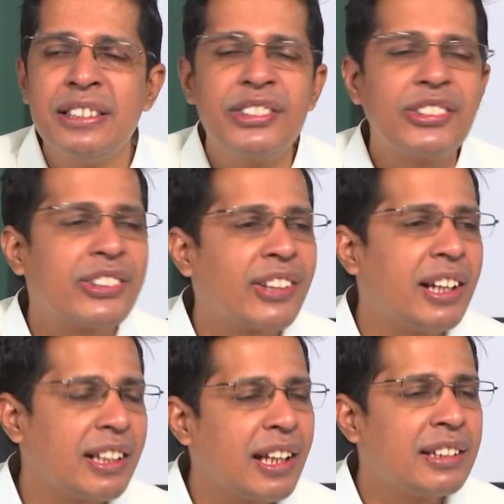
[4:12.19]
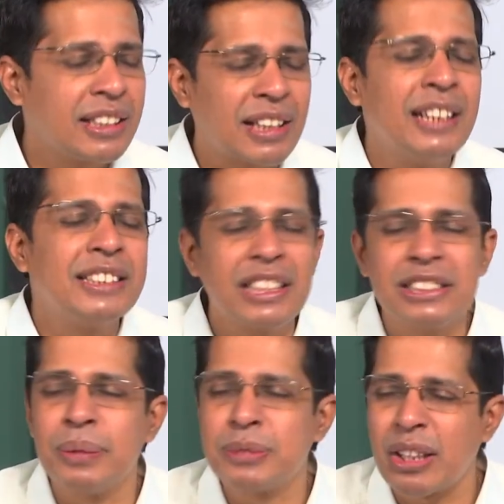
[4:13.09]
this hazard the
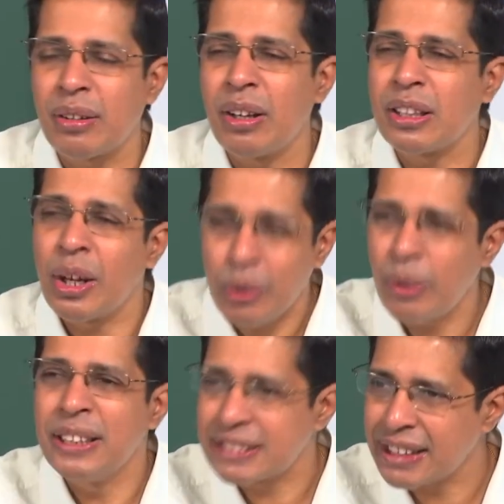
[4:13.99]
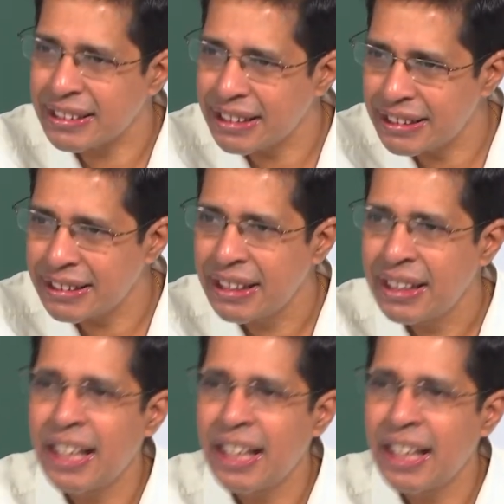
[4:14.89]
conditional jumps are called control instructions